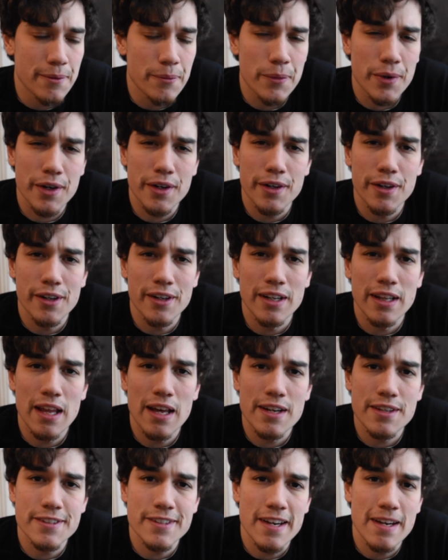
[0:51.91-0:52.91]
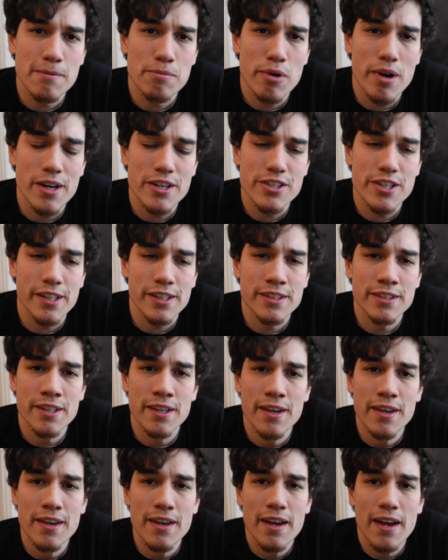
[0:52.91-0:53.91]
I'm working on a lot of side projects,
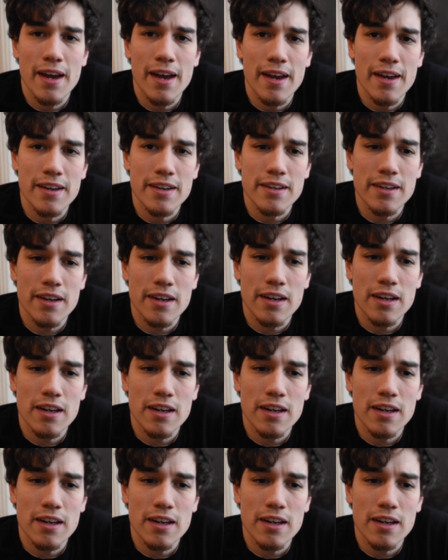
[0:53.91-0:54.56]
and